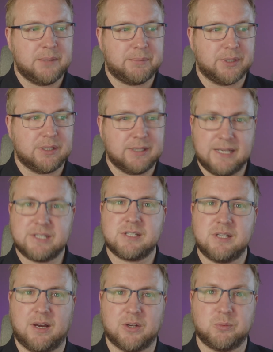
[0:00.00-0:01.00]
But let's
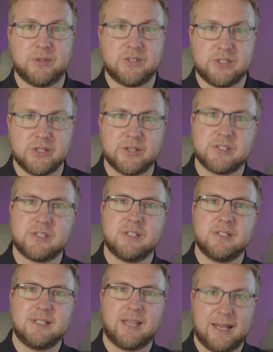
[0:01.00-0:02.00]
start with just
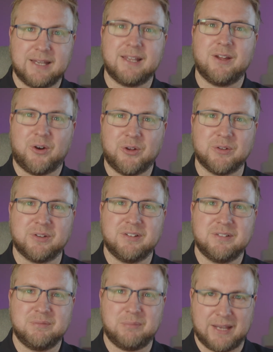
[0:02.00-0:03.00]
getting it on
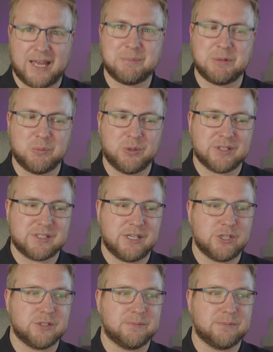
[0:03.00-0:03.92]
my admin workstation.